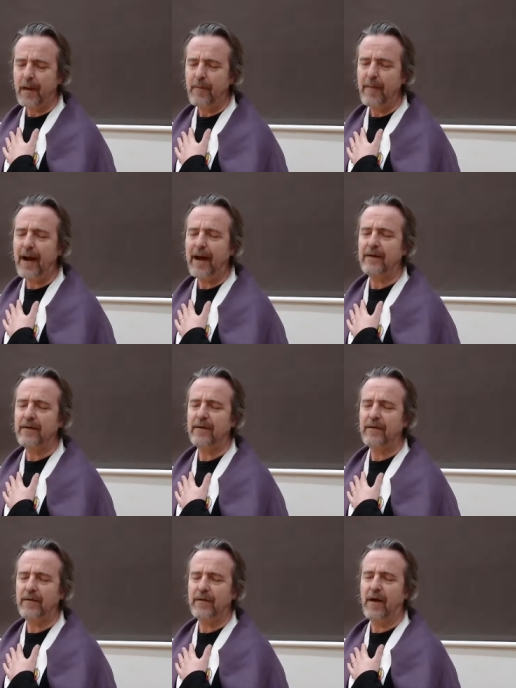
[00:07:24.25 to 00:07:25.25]
patterns
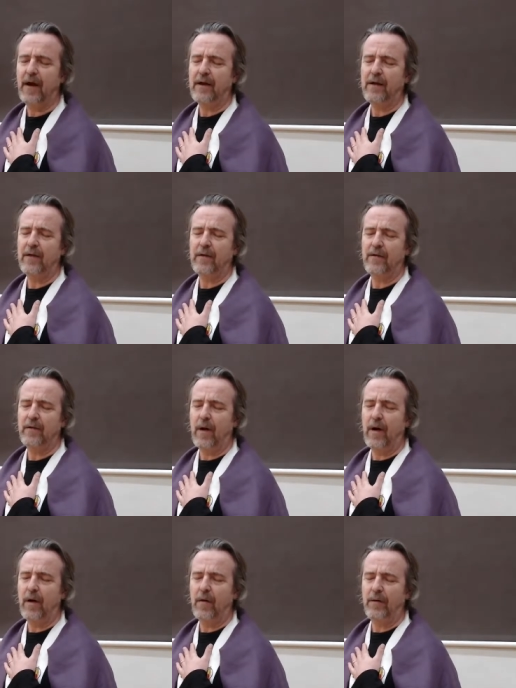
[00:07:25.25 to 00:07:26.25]
of tightness or
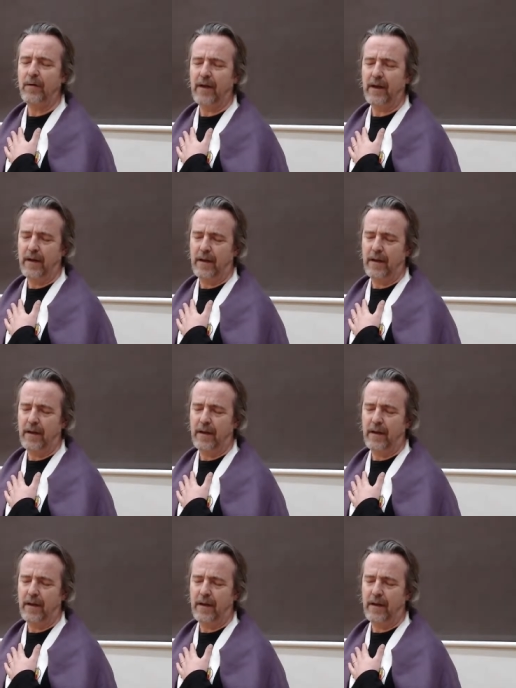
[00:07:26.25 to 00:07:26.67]
holding